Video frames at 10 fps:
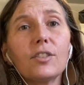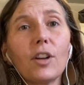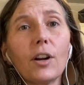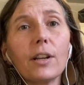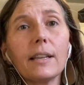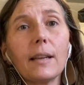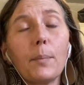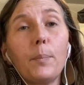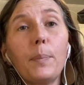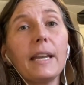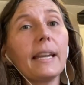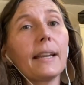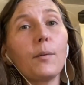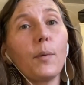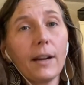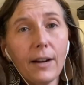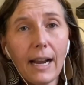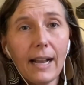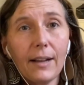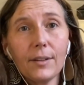started a big
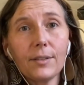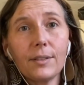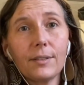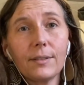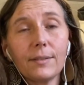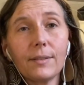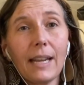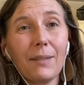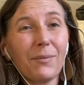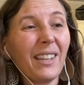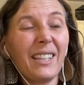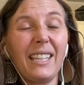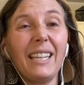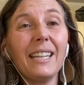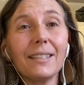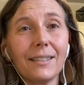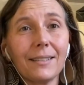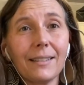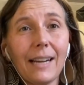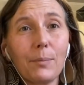warehouse, and within a
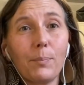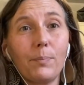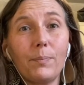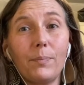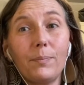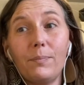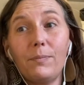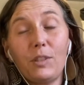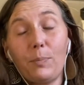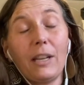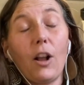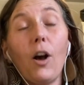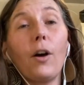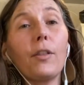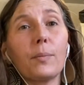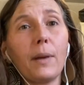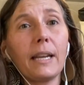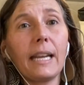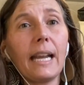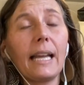year had spent all their
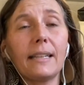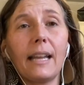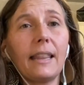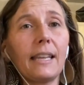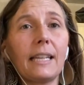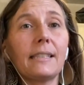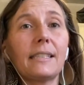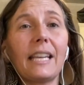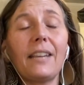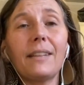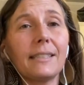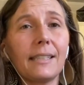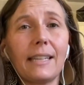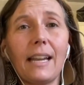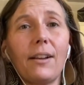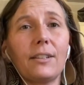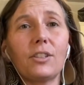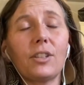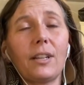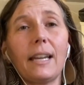money, had nothing in savings, and now
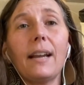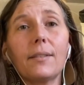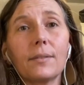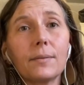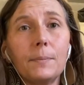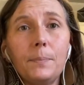had to shut down.